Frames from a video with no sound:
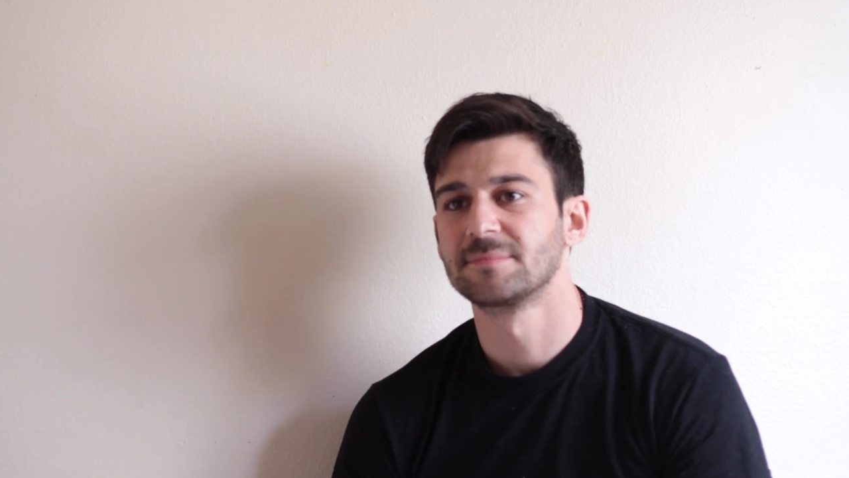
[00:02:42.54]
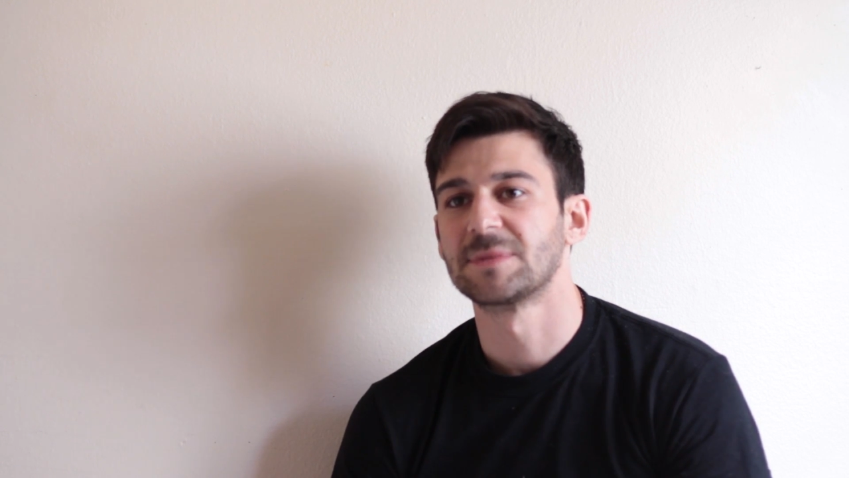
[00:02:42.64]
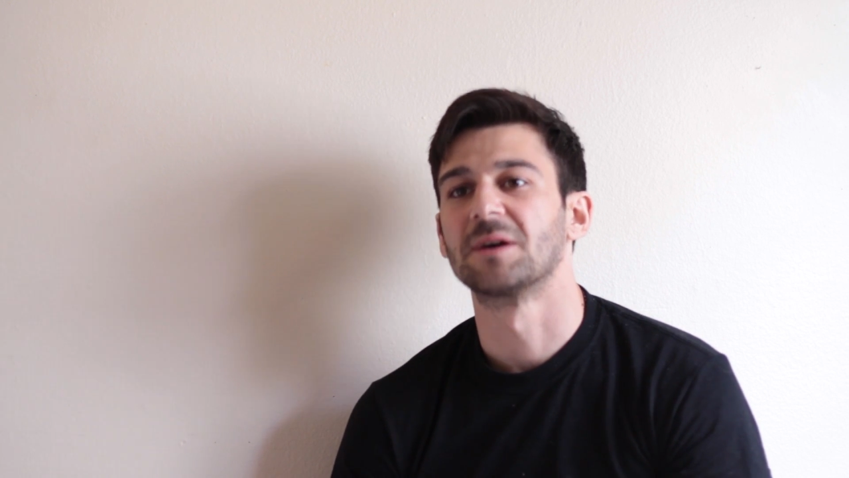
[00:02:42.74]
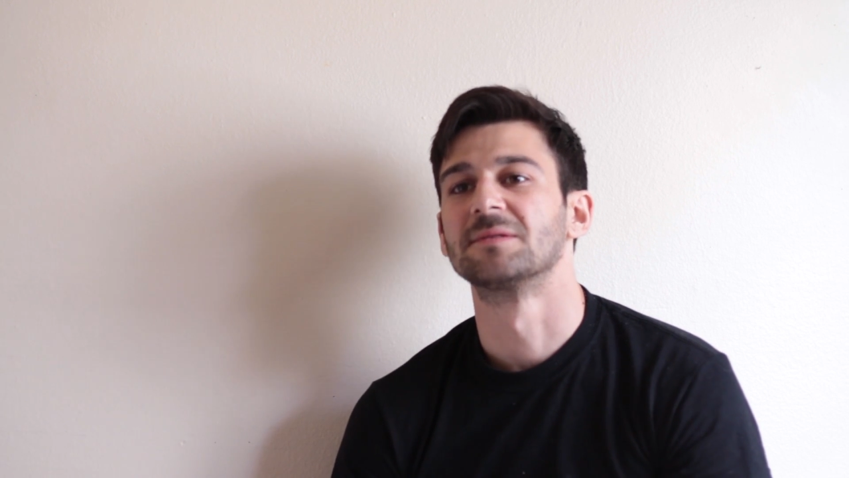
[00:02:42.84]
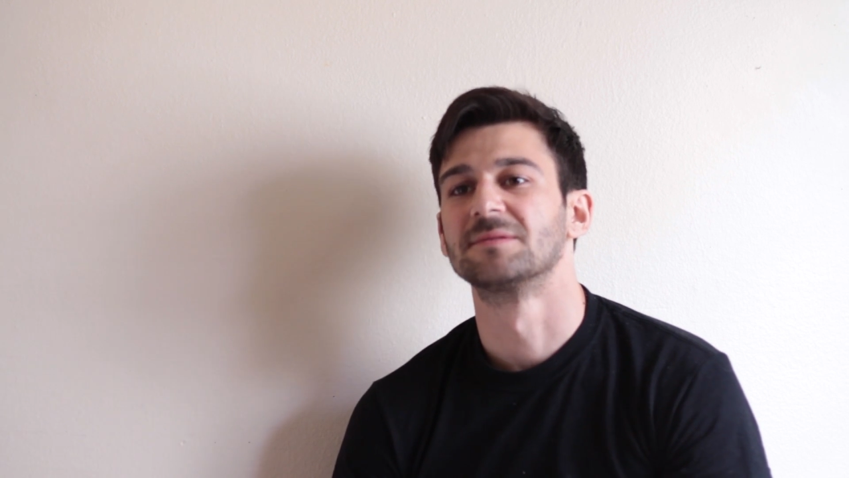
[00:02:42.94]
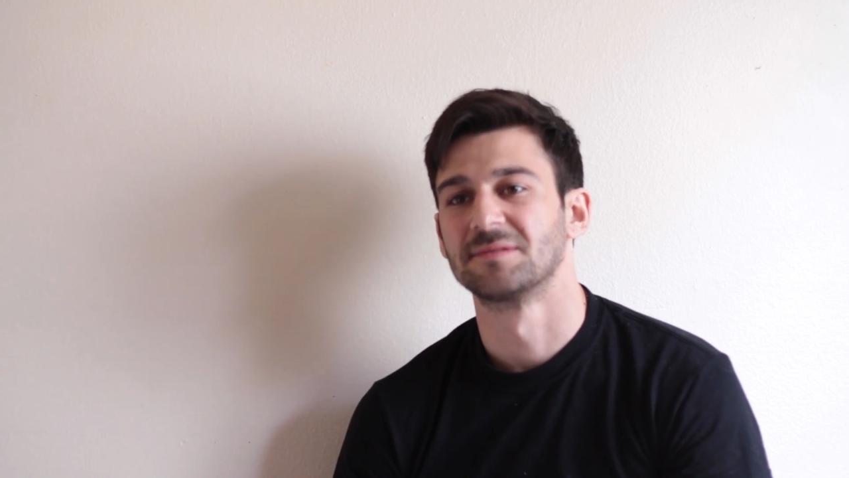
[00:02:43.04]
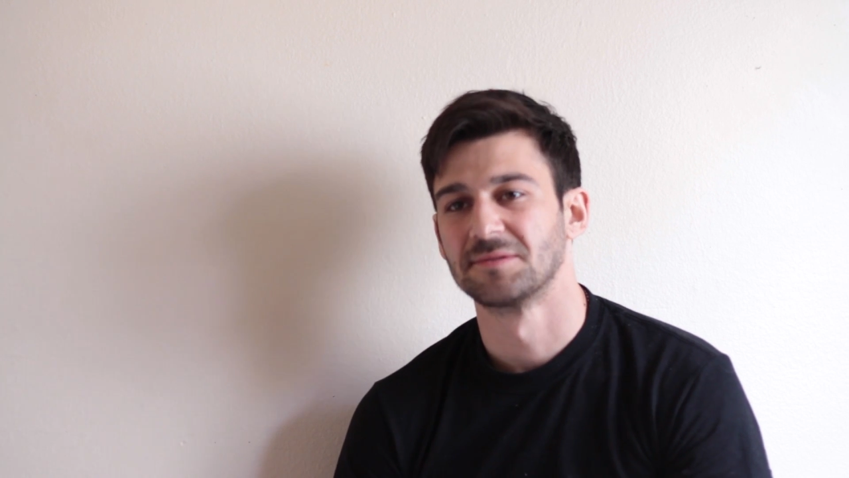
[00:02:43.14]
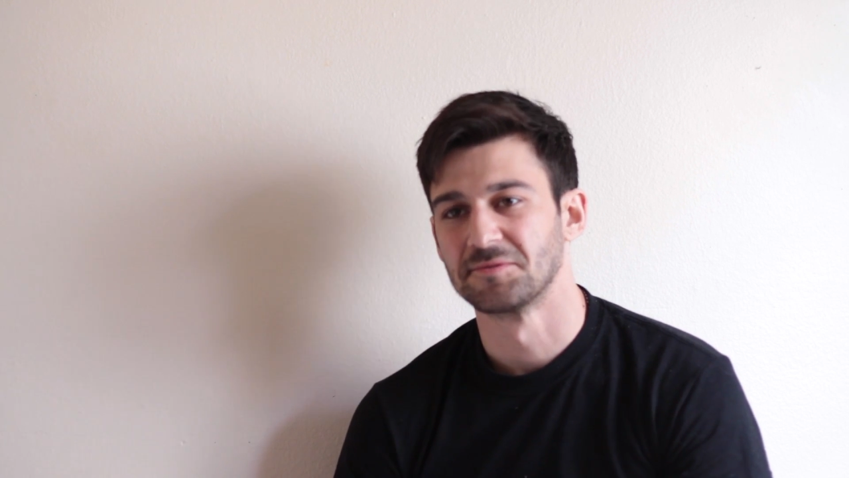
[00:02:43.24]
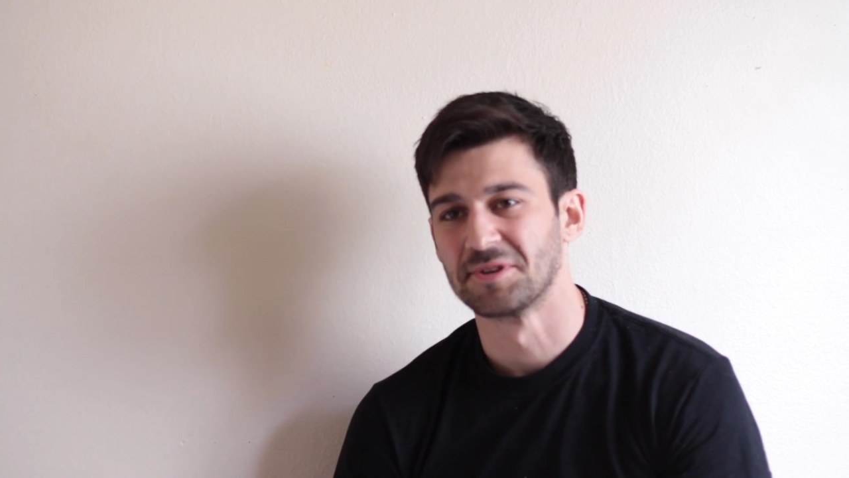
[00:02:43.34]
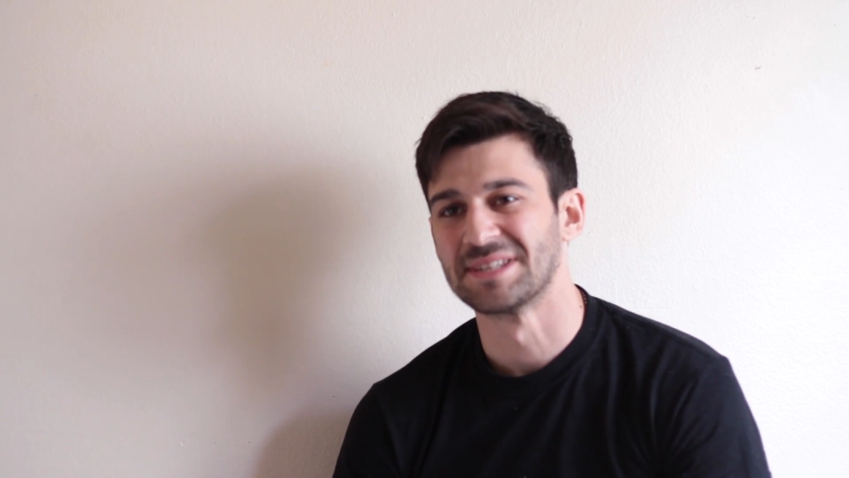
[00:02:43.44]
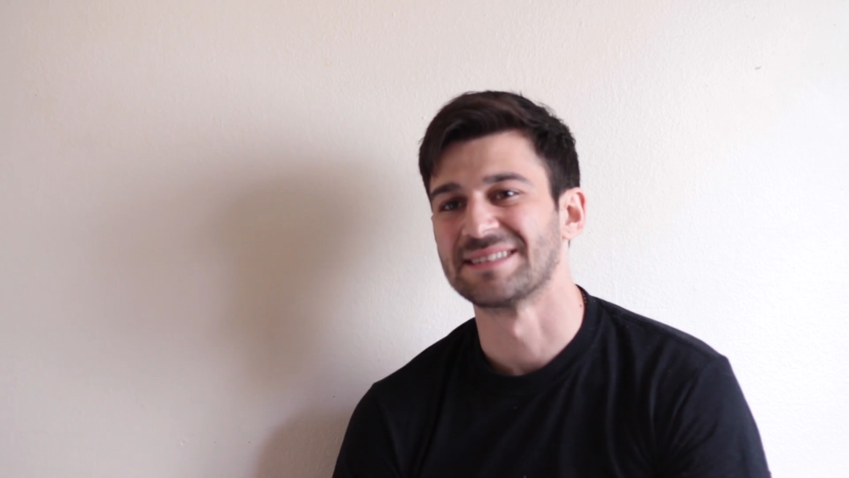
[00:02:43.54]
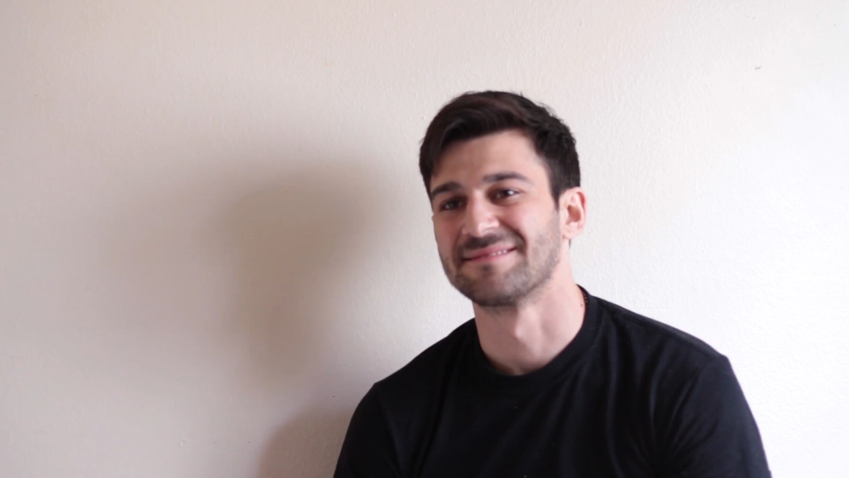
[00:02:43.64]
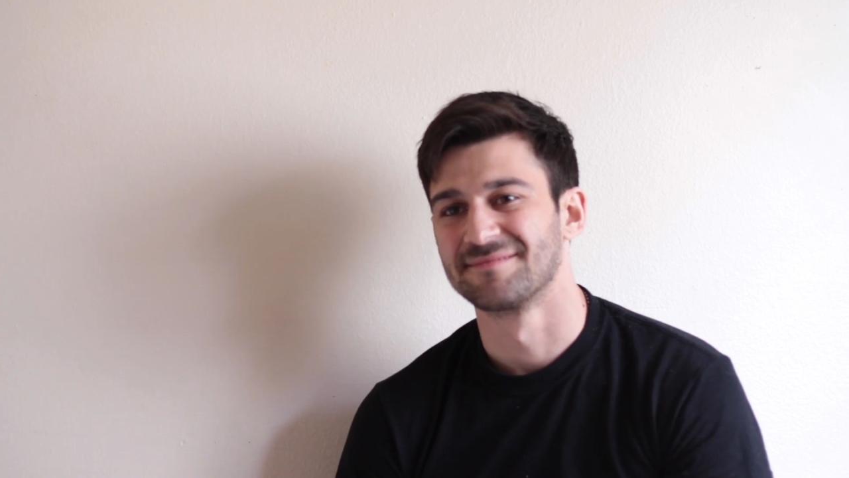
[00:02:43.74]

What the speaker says: Oh, really?